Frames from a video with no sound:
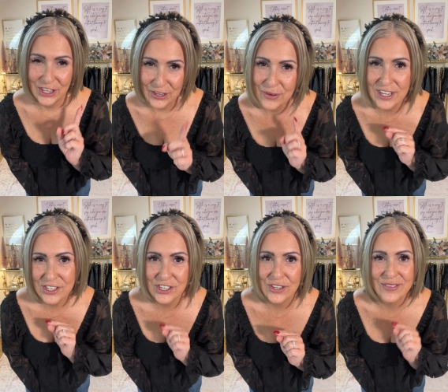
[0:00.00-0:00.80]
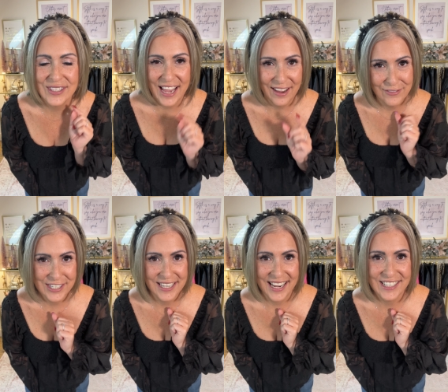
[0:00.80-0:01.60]
you can choose every
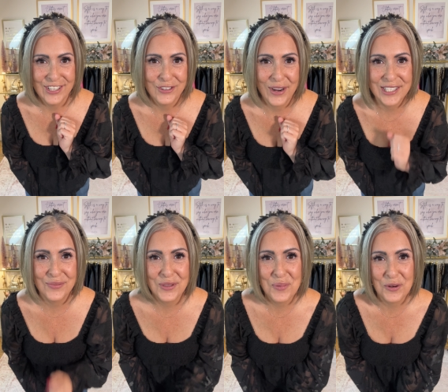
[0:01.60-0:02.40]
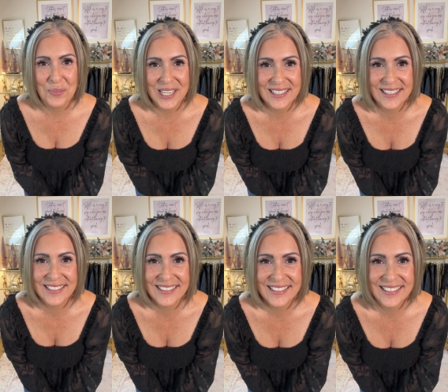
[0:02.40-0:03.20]
day to dress with
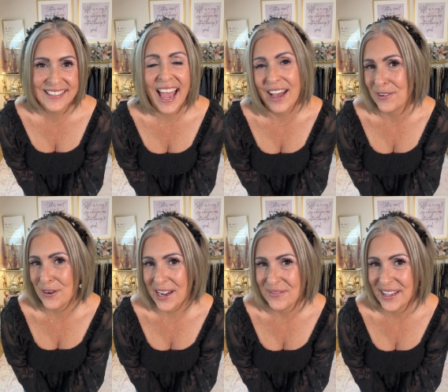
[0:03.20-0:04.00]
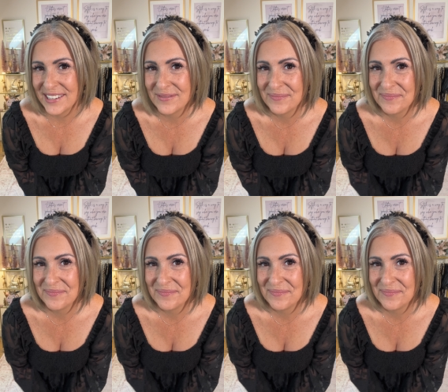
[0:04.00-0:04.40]
purpose. Have a great one.